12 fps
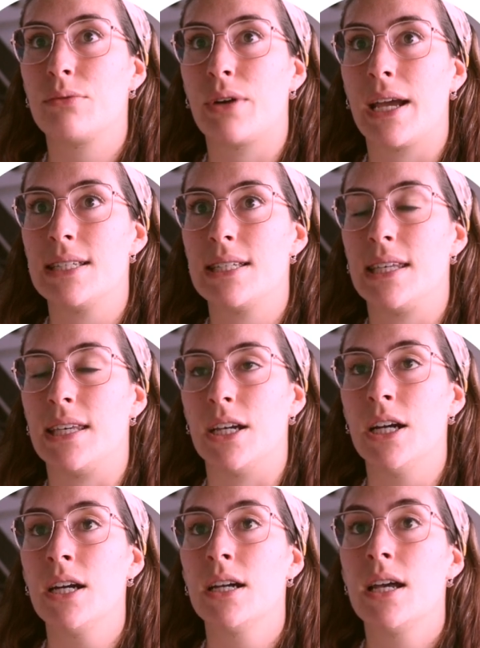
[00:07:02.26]
right
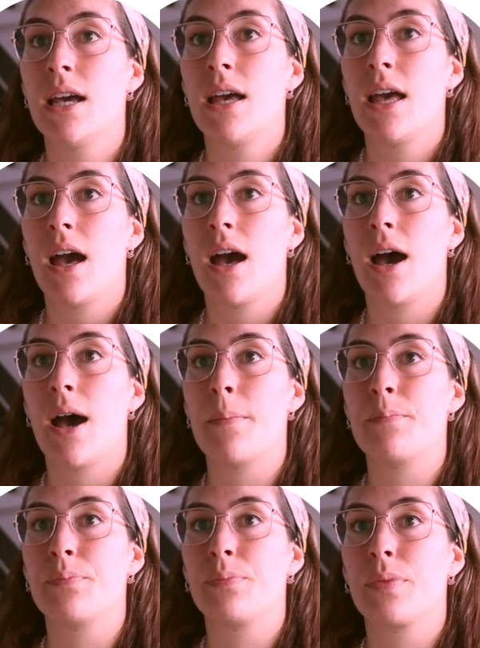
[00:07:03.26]
here,
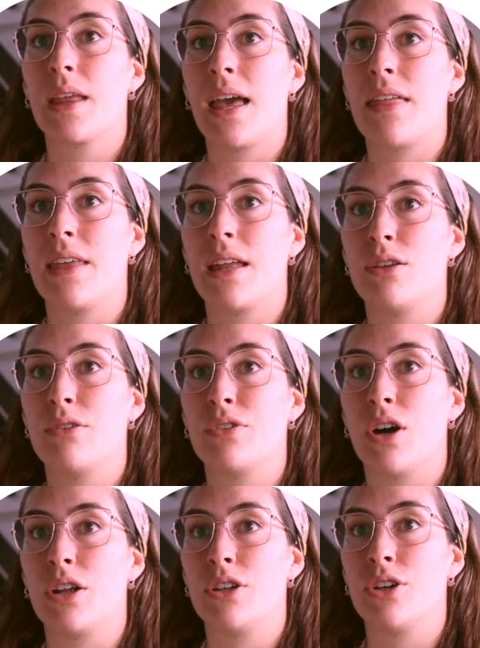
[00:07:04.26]
and then you've
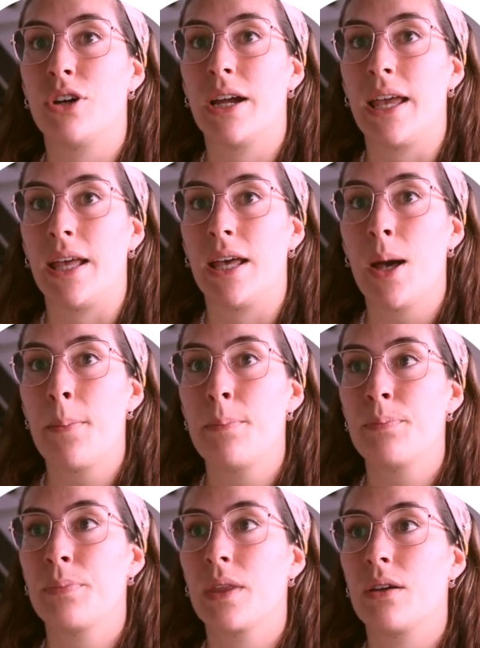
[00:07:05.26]
got your income,
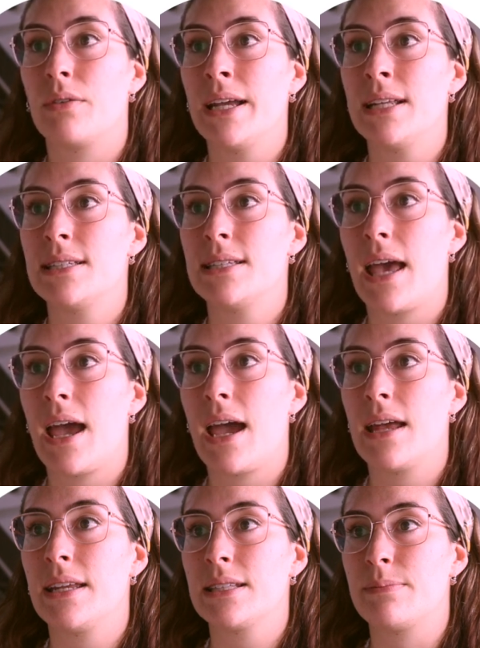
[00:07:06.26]
right,
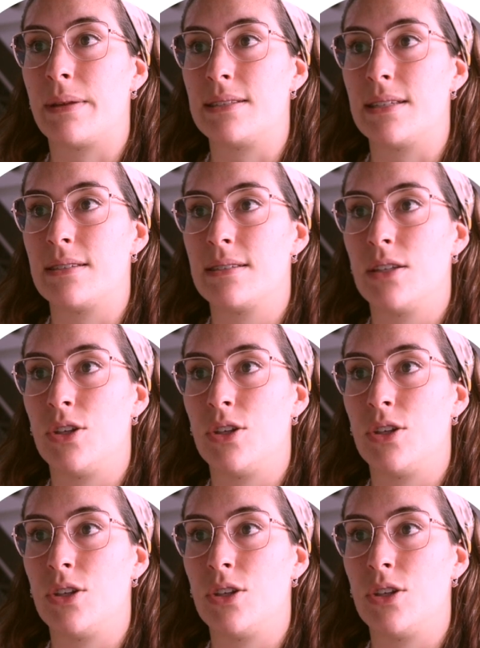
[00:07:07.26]
and expenses.